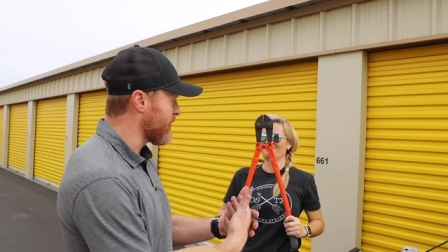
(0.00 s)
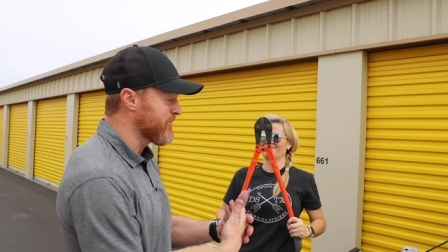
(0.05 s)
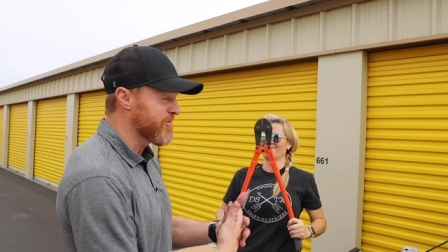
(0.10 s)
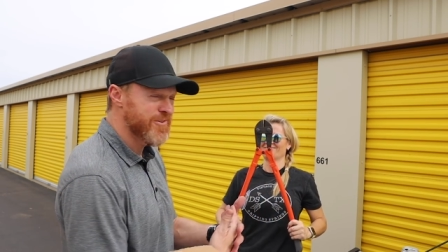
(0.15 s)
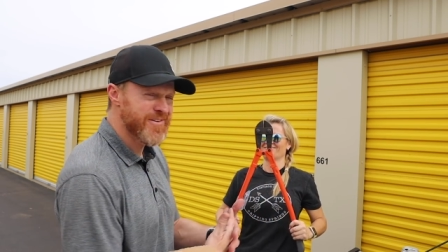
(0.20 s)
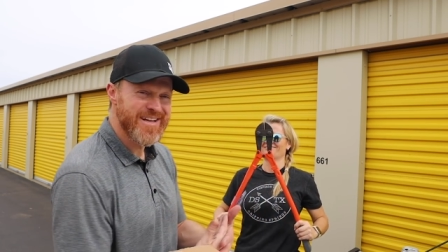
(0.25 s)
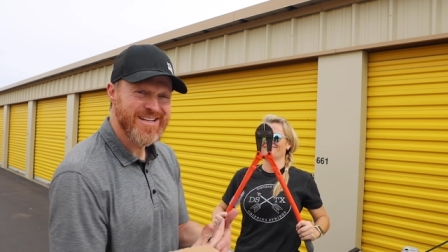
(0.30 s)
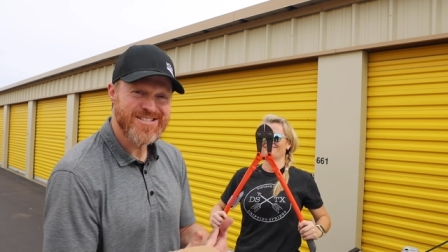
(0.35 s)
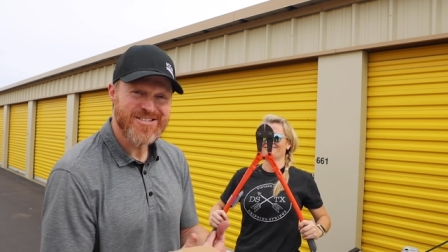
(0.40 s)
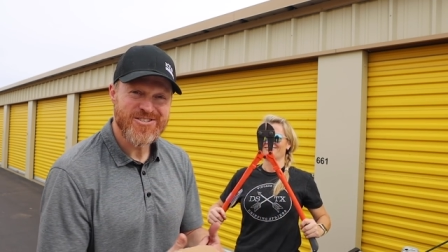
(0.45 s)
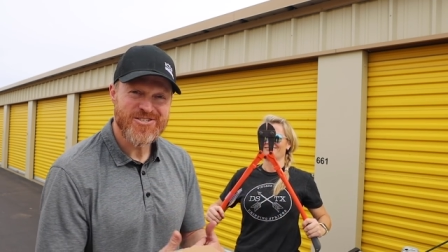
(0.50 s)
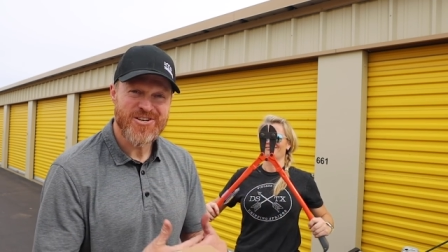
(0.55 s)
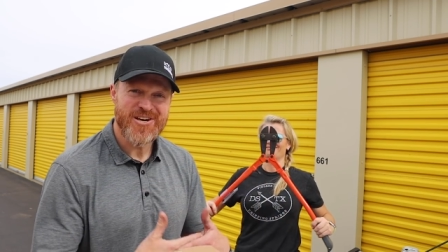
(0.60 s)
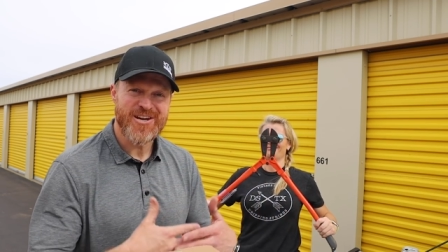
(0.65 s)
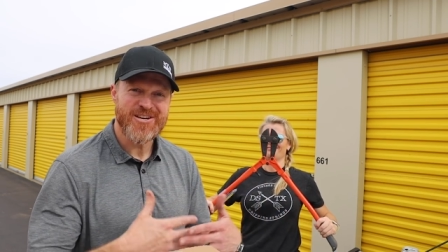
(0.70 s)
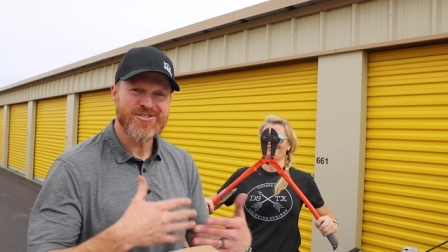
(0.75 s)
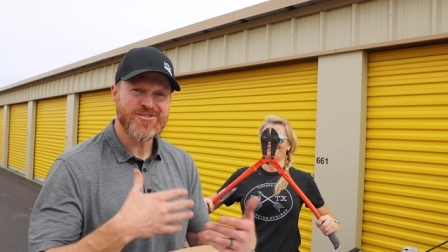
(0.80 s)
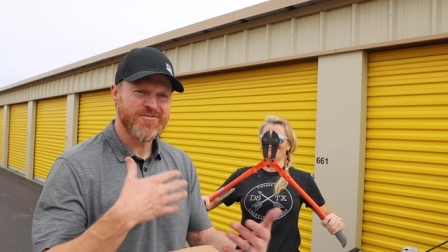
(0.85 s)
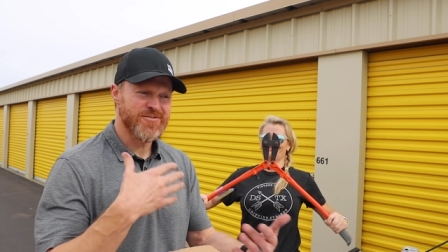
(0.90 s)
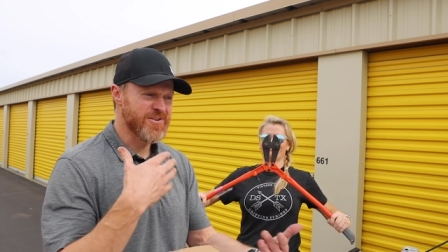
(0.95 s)
older, that's a
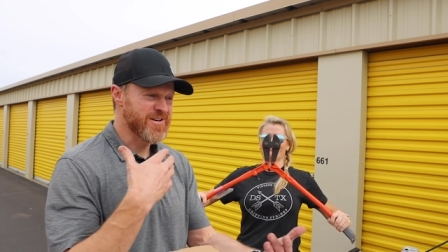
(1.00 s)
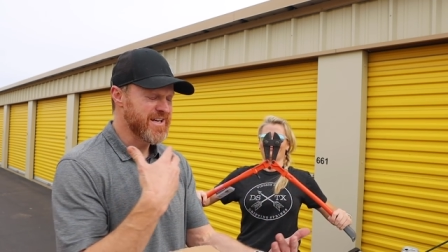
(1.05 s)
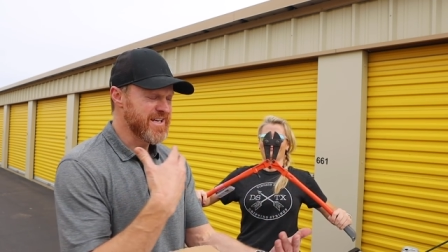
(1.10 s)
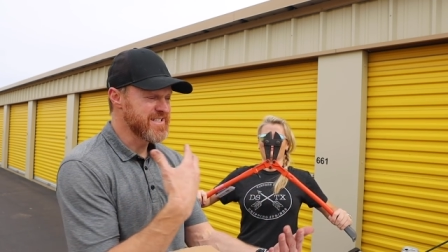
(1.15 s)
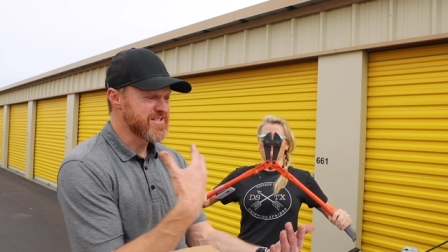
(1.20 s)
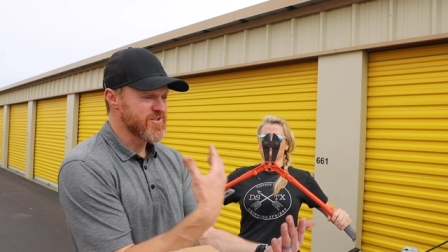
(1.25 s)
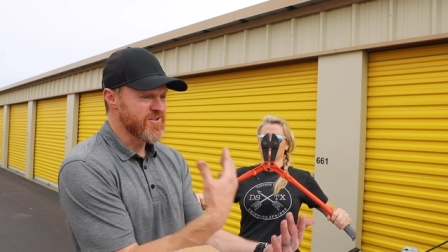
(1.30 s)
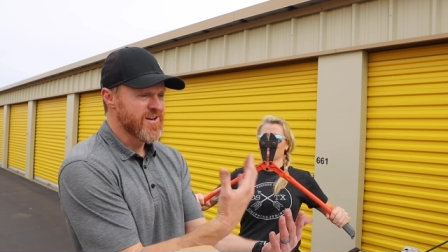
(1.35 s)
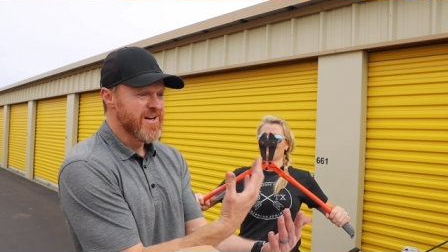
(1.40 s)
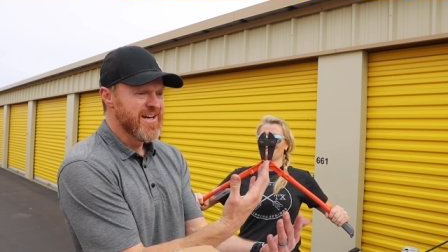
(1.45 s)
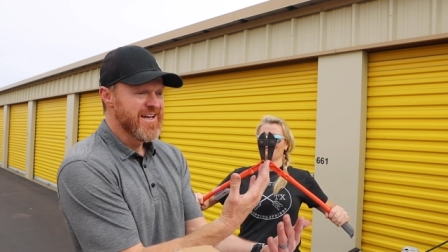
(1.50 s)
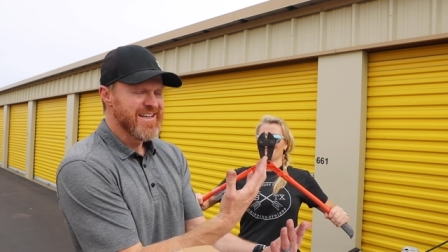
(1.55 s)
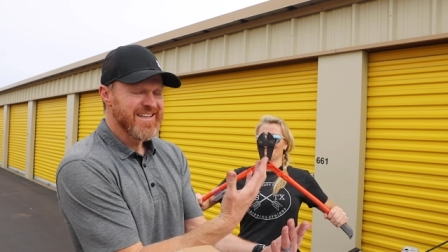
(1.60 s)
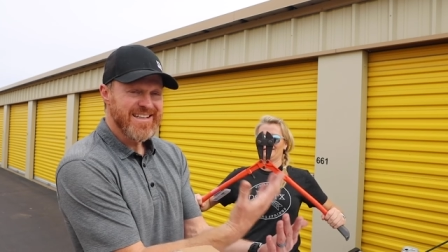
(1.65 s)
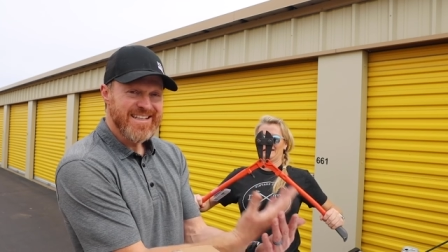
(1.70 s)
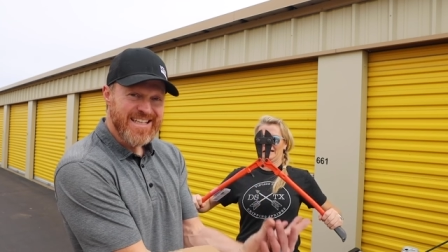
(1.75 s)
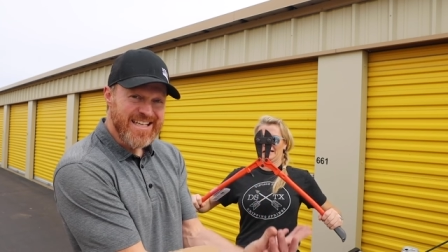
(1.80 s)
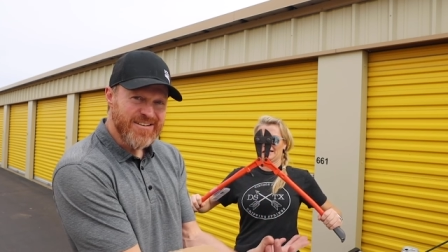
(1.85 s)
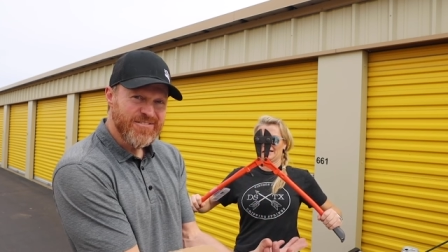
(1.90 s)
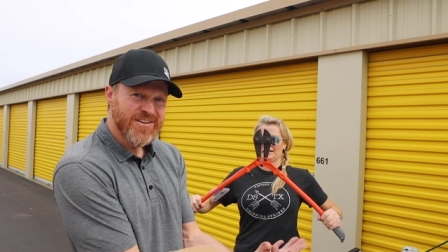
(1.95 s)
change. If your kids are
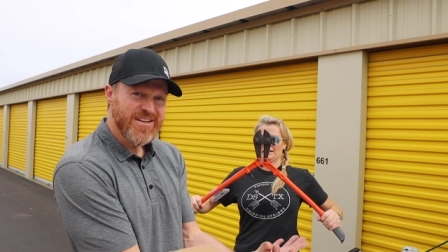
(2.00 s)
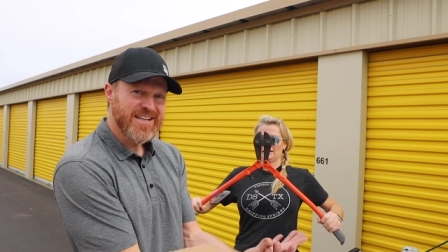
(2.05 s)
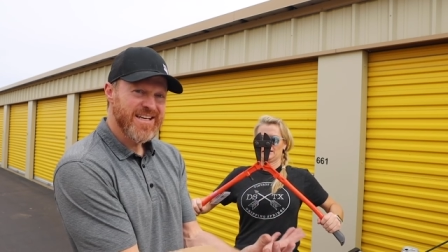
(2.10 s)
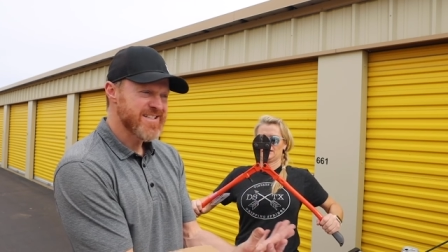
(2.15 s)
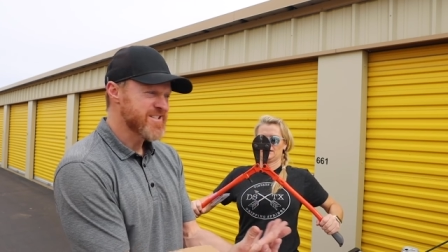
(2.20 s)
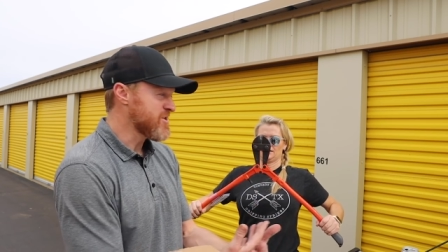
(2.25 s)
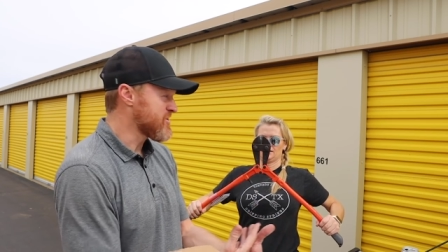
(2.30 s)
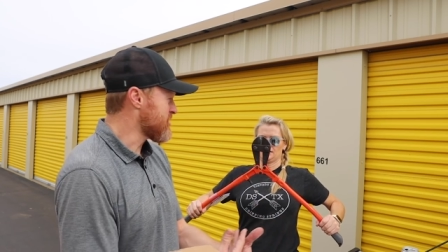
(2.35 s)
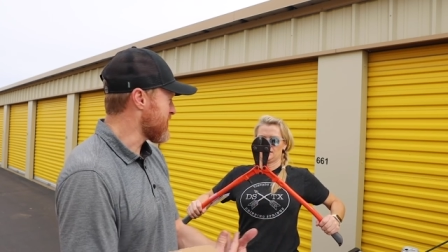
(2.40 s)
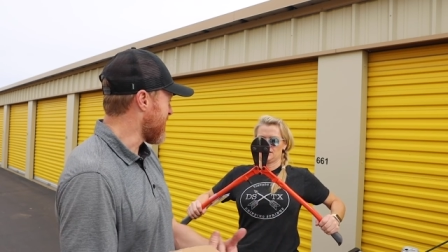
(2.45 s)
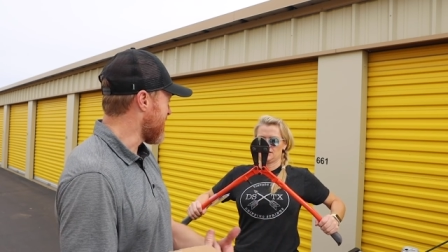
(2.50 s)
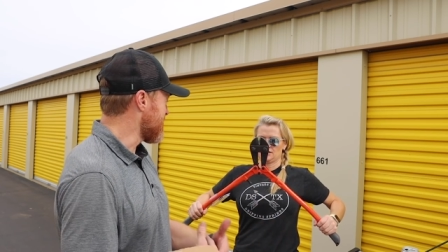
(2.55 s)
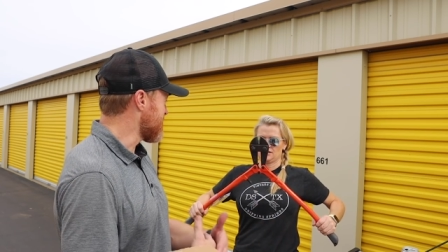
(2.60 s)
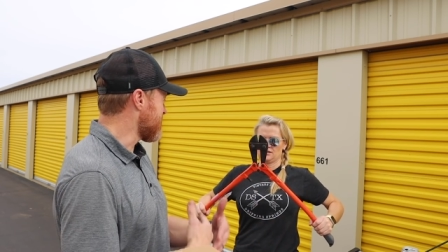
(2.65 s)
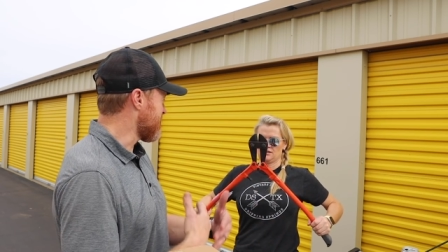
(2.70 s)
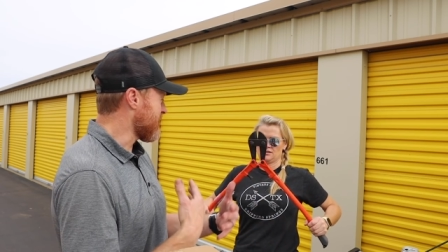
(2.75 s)
leaving, that's a change.